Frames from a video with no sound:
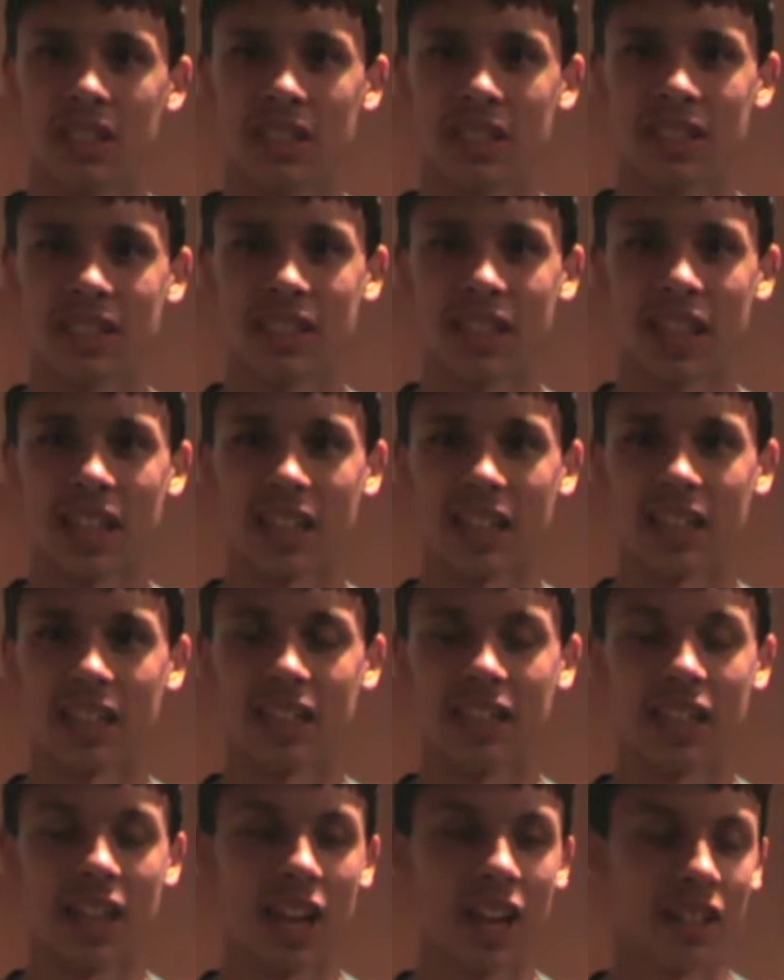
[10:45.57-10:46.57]

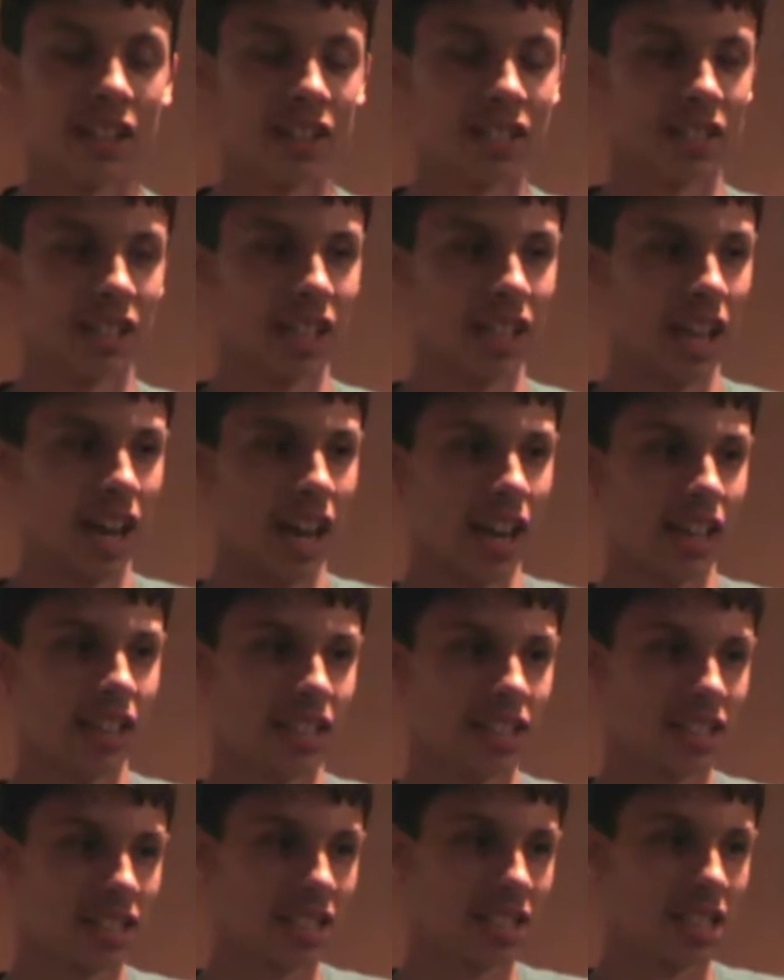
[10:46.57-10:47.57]
Exactly. How does the
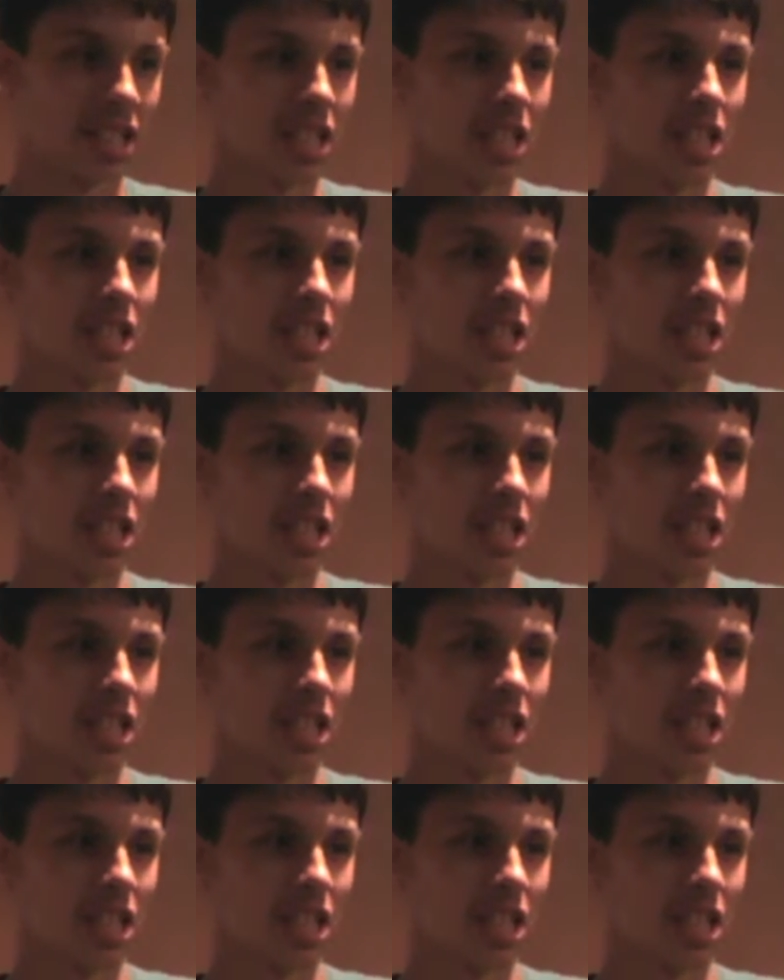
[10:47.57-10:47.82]
ice...